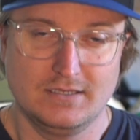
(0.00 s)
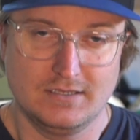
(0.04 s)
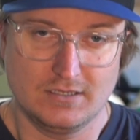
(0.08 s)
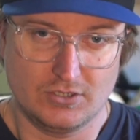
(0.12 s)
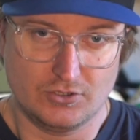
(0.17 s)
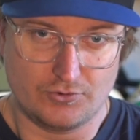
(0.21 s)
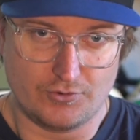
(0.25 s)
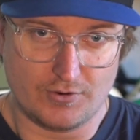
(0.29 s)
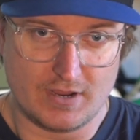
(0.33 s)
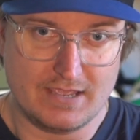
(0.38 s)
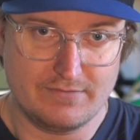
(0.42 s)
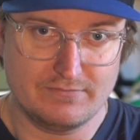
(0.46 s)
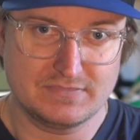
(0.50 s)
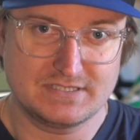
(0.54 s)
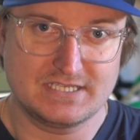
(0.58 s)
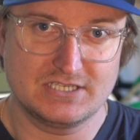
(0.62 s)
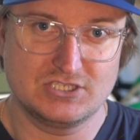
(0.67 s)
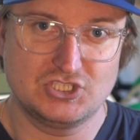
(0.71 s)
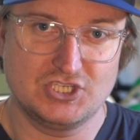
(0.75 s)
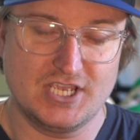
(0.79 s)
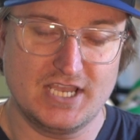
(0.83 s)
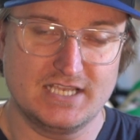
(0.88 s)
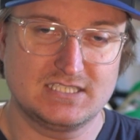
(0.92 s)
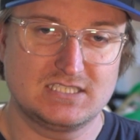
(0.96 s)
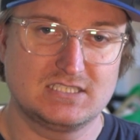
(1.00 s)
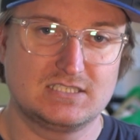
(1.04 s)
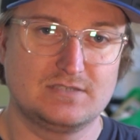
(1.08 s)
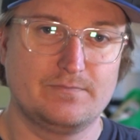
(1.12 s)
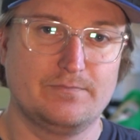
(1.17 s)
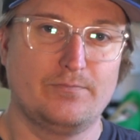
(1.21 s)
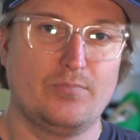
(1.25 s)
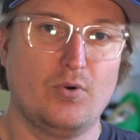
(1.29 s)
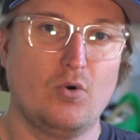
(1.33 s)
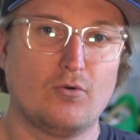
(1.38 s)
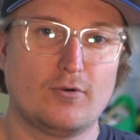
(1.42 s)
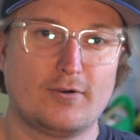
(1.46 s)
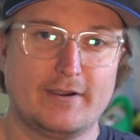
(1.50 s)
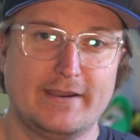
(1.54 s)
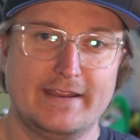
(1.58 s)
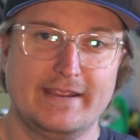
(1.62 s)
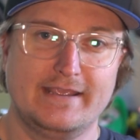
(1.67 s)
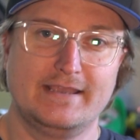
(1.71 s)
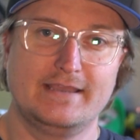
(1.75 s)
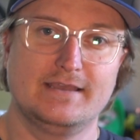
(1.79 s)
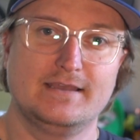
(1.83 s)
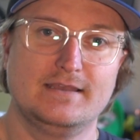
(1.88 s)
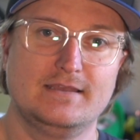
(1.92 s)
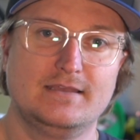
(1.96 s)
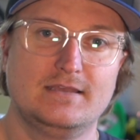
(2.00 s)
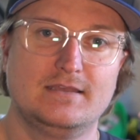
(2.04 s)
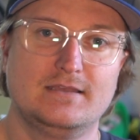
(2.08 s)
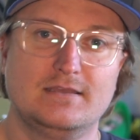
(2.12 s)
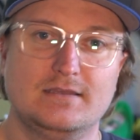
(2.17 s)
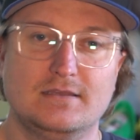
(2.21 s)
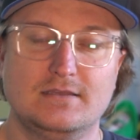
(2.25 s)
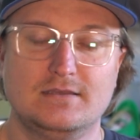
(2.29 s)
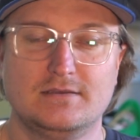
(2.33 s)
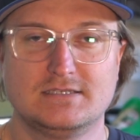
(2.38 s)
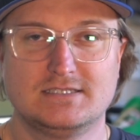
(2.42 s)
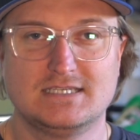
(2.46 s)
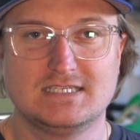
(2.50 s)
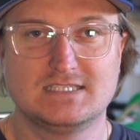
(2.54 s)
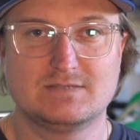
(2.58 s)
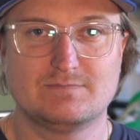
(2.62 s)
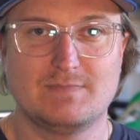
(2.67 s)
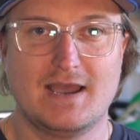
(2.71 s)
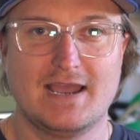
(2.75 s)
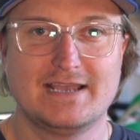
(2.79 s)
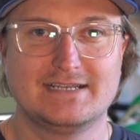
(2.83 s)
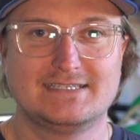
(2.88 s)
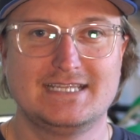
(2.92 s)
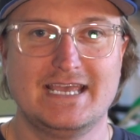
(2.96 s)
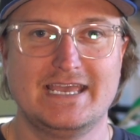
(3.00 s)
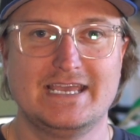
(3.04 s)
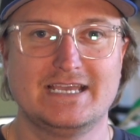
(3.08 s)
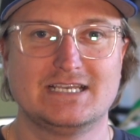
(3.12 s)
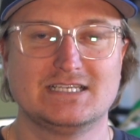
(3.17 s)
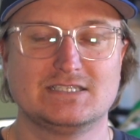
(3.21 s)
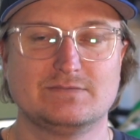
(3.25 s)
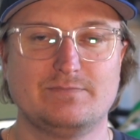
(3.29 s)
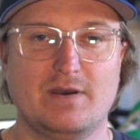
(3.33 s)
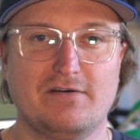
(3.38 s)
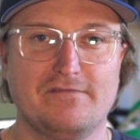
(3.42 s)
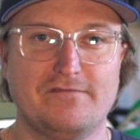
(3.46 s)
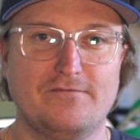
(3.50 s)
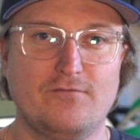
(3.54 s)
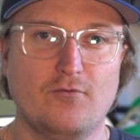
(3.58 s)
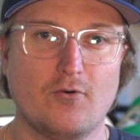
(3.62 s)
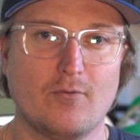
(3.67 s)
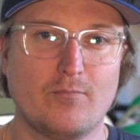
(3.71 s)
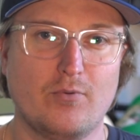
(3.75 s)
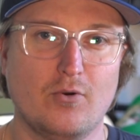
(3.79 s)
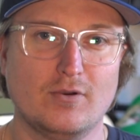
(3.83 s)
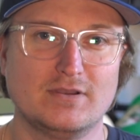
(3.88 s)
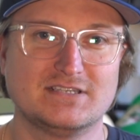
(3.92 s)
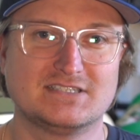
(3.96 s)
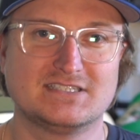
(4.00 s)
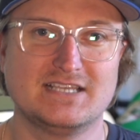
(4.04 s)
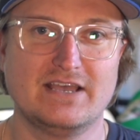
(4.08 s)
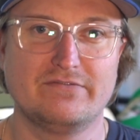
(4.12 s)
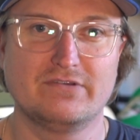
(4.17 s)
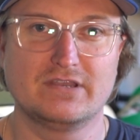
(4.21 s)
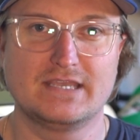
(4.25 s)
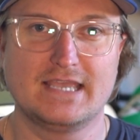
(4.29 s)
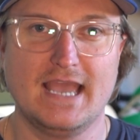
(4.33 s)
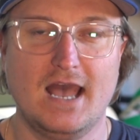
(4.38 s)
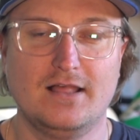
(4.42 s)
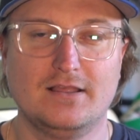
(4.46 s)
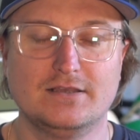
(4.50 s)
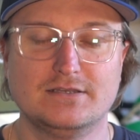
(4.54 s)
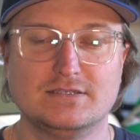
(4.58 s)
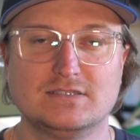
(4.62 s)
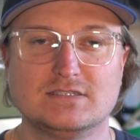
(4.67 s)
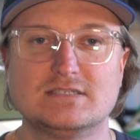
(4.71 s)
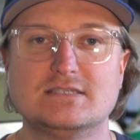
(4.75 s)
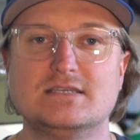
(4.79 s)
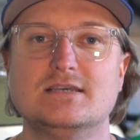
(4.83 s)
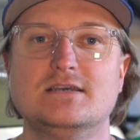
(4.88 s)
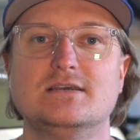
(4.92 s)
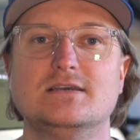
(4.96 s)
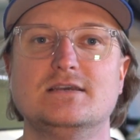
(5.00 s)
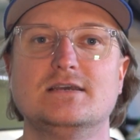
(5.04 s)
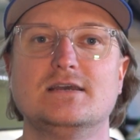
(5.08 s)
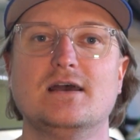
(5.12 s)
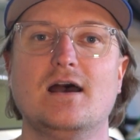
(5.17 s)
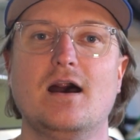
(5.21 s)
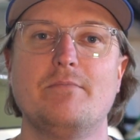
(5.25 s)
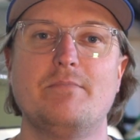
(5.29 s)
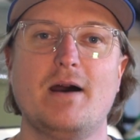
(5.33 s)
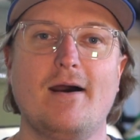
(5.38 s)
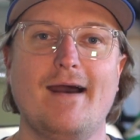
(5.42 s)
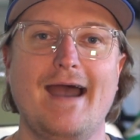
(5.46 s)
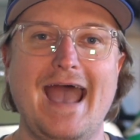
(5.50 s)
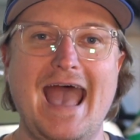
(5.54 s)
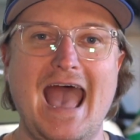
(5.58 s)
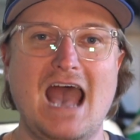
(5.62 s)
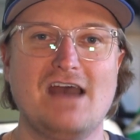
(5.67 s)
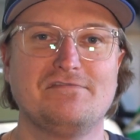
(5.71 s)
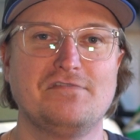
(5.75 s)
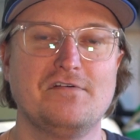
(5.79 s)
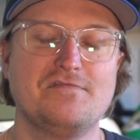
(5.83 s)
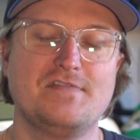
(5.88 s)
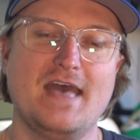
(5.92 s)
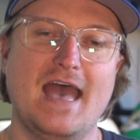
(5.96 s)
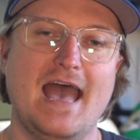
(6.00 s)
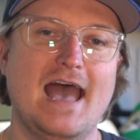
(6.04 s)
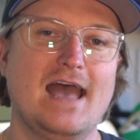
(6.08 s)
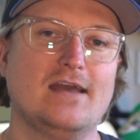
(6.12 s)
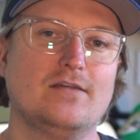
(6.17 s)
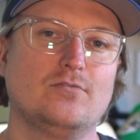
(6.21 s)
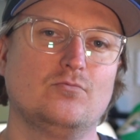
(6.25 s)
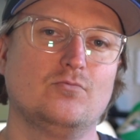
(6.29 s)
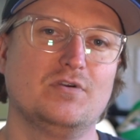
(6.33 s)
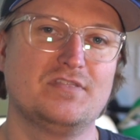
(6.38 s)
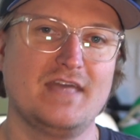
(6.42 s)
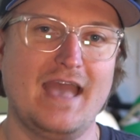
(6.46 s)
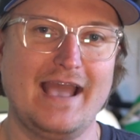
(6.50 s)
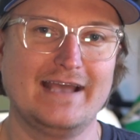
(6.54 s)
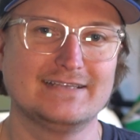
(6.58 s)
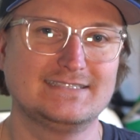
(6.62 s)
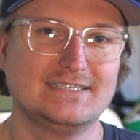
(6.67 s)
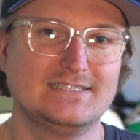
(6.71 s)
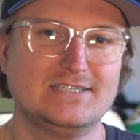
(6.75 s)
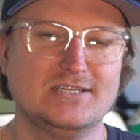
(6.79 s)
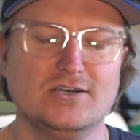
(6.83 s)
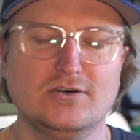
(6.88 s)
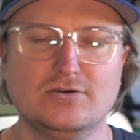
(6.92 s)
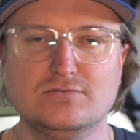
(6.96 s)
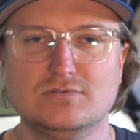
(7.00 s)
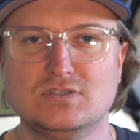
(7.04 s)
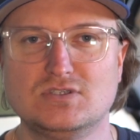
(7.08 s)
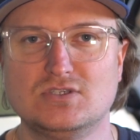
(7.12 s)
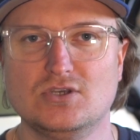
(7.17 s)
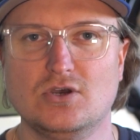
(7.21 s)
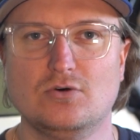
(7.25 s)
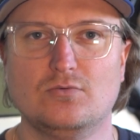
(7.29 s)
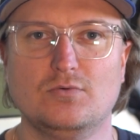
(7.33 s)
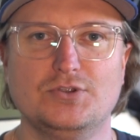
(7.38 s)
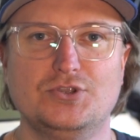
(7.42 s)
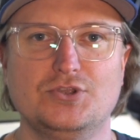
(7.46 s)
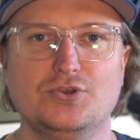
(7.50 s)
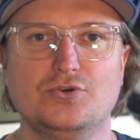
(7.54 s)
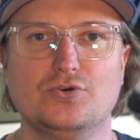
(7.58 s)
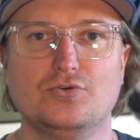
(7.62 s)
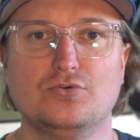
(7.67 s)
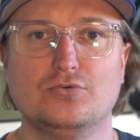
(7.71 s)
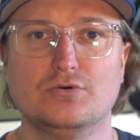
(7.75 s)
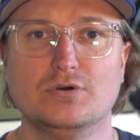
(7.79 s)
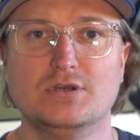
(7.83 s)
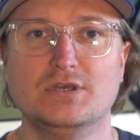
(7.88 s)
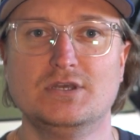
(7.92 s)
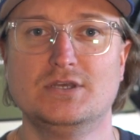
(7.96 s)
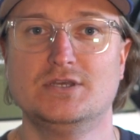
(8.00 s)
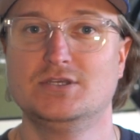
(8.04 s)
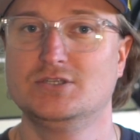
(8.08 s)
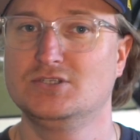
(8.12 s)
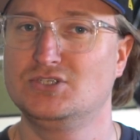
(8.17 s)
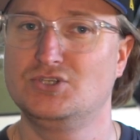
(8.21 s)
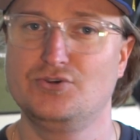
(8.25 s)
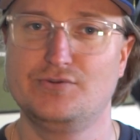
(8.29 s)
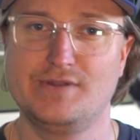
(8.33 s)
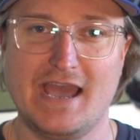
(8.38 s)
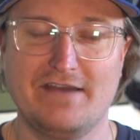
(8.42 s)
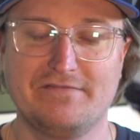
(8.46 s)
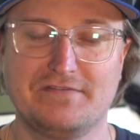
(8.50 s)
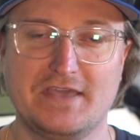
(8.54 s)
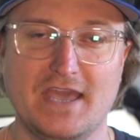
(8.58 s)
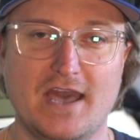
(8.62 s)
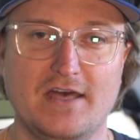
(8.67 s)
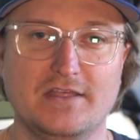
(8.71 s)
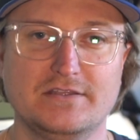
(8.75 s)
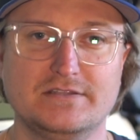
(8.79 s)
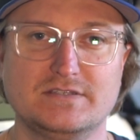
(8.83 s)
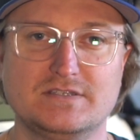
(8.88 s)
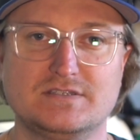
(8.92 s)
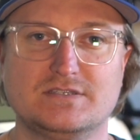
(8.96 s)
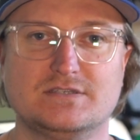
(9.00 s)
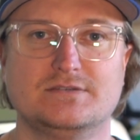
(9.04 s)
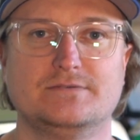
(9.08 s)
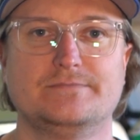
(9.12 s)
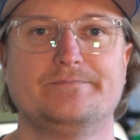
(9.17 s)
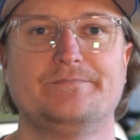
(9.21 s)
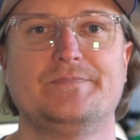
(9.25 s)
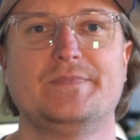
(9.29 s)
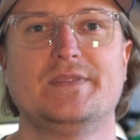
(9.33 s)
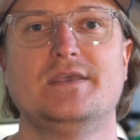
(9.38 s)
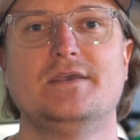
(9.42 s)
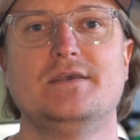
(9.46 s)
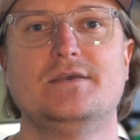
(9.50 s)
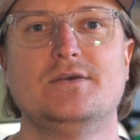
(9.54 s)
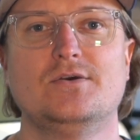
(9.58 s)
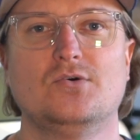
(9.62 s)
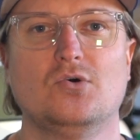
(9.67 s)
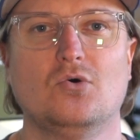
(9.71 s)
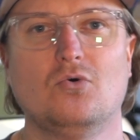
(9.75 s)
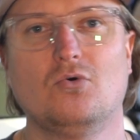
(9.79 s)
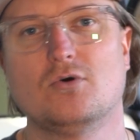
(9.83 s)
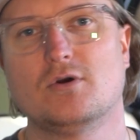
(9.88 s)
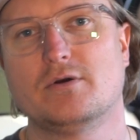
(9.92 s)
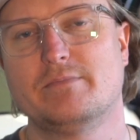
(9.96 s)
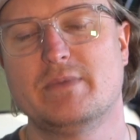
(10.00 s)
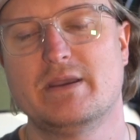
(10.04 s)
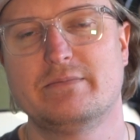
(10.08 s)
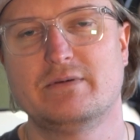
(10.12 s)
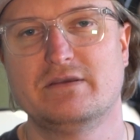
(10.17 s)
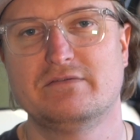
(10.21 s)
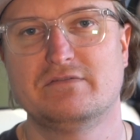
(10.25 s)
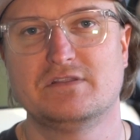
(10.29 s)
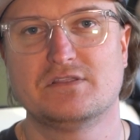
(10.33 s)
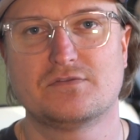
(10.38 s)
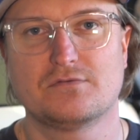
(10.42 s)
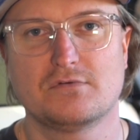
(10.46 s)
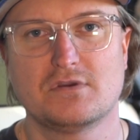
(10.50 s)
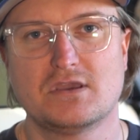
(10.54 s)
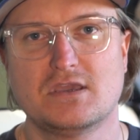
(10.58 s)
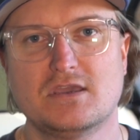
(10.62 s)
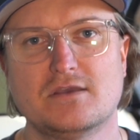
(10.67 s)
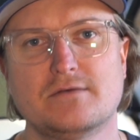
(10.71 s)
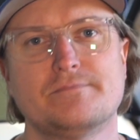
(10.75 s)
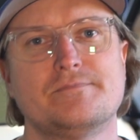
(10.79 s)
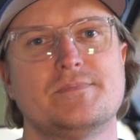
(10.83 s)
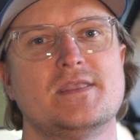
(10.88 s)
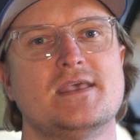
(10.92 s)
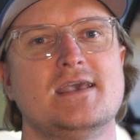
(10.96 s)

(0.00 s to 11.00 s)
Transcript: Cream suggests pouring, since my tank is about 4.7 gallons, about half of that with acetone. So we'll do 2.5 gallons or maybe even 3.